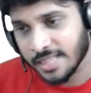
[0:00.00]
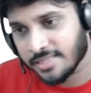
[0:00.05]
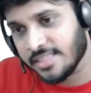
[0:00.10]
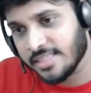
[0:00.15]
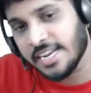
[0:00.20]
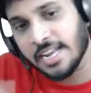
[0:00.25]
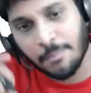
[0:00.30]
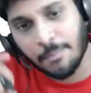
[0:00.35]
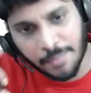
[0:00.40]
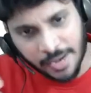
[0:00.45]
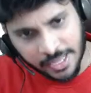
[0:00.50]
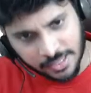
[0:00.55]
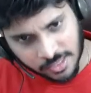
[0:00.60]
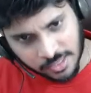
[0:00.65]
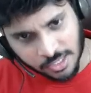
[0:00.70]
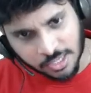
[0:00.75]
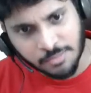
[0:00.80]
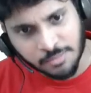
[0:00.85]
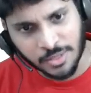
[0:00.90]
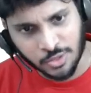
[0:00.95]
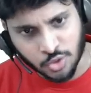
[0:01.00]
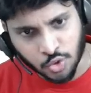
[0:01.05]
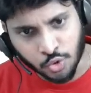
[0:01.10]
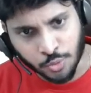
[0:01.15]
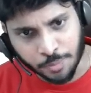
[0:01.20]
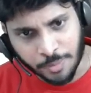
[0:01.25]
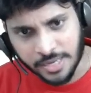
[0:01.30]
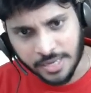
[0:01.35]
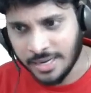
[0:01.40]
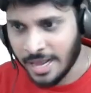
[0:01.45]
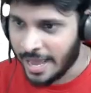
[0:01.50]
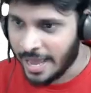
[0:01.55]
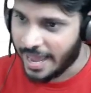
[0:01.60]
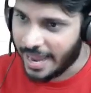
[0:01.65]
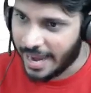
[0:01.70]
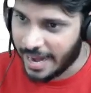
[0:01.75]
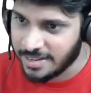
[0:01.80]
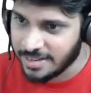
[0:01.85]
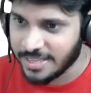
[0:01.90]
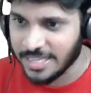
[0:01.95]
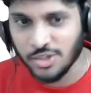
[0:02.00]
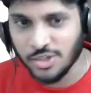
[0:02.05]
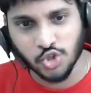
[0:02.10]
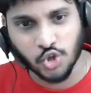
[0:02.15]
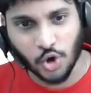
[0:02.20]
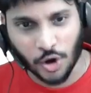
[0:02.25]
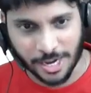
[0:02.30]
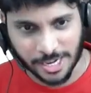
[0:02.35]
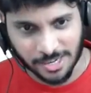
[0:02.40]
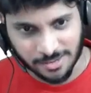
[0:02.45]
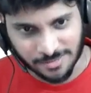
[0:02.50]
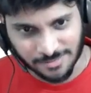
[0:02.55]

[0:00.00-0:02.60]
then apply 3rd month coupon and then join.